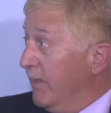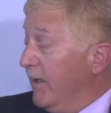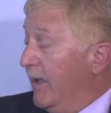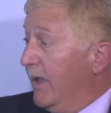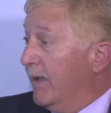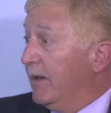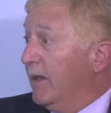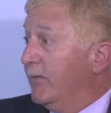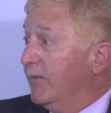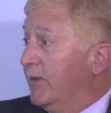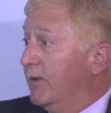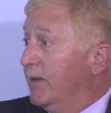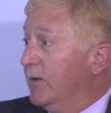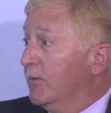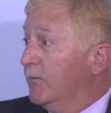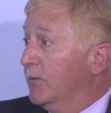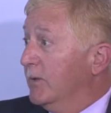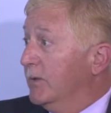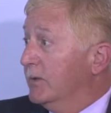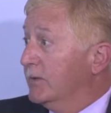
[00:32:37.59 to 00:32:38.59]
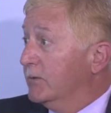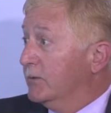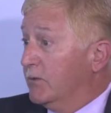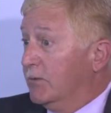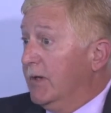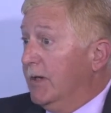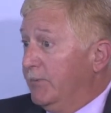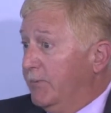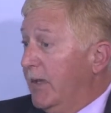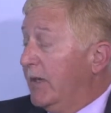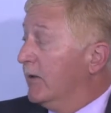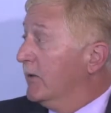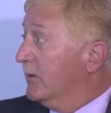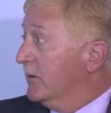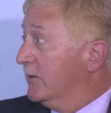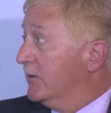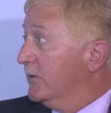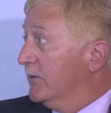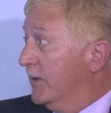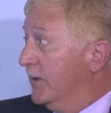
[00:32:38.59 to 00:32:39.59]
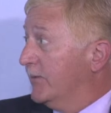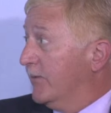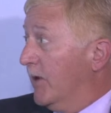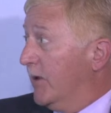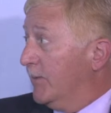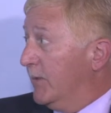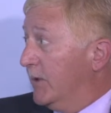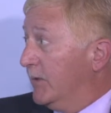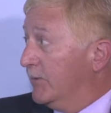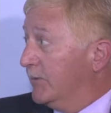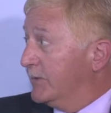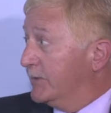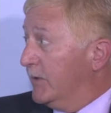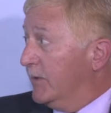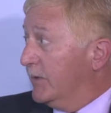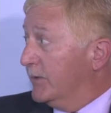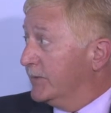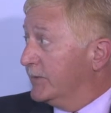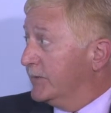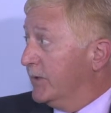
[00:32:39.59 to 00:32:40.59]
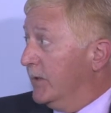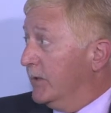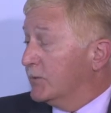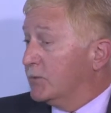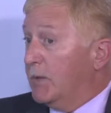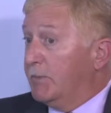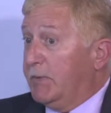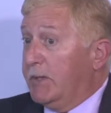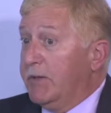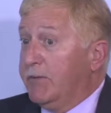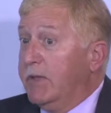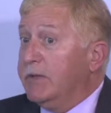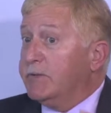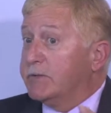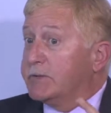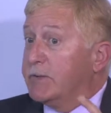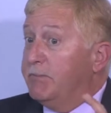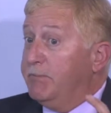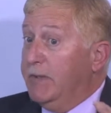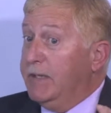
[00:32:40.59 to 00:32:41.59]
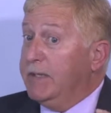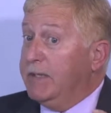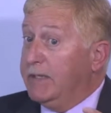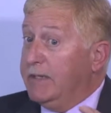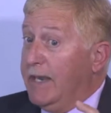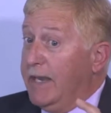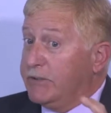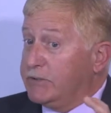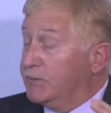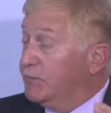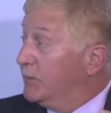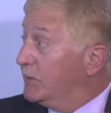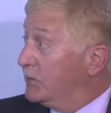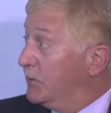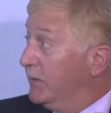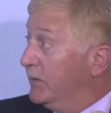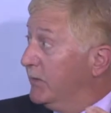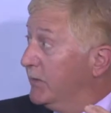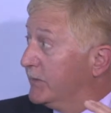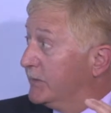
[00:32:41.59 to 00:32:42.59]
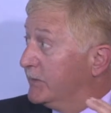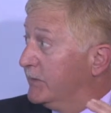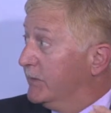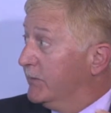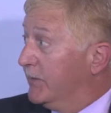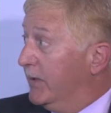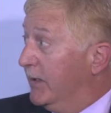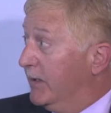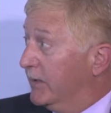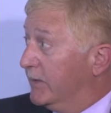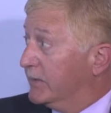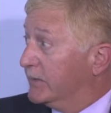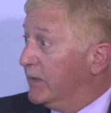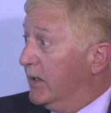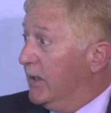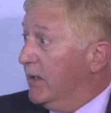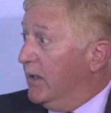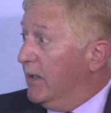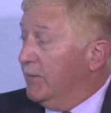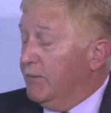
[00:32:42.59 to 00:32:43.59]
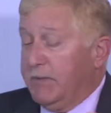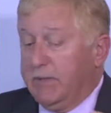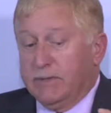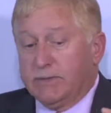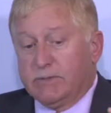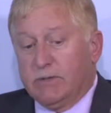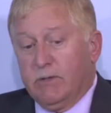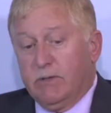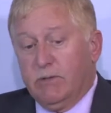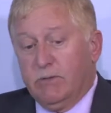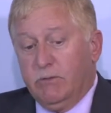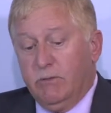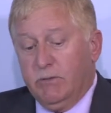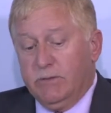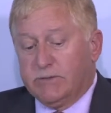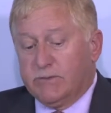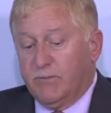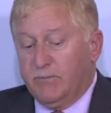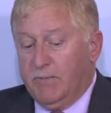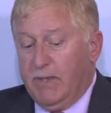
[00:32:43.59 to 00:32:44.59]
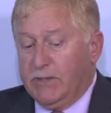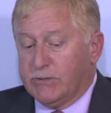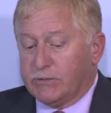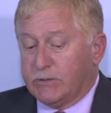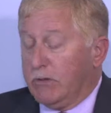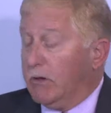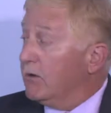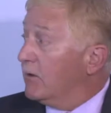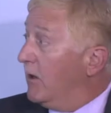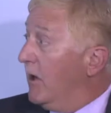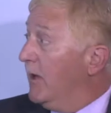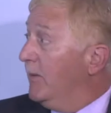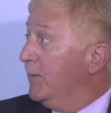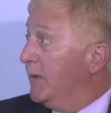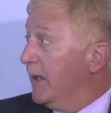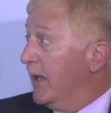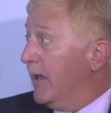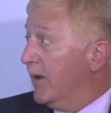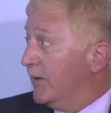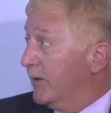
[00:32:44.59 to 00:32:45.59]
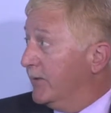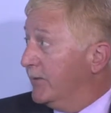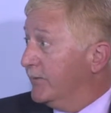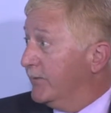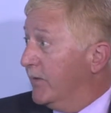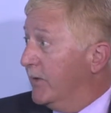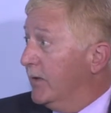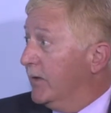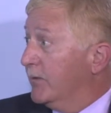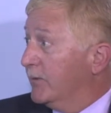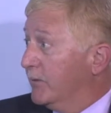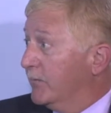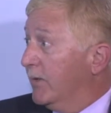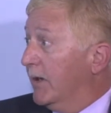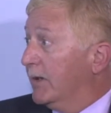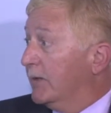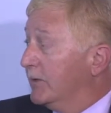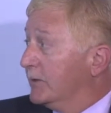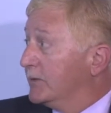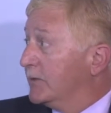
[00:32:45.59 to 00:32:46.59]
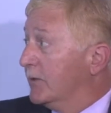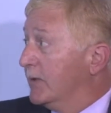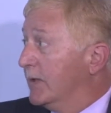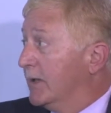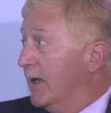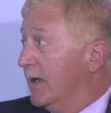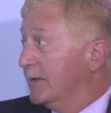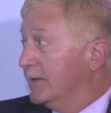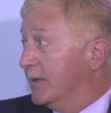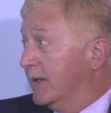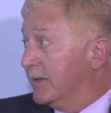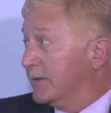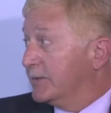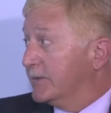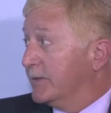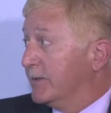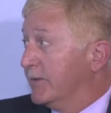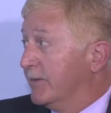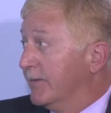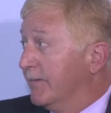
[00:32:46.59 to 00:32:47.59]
and I think it would create better environmental results. But I think there's a big connection between those two things, because the units of measure are coming out of the regulatory context.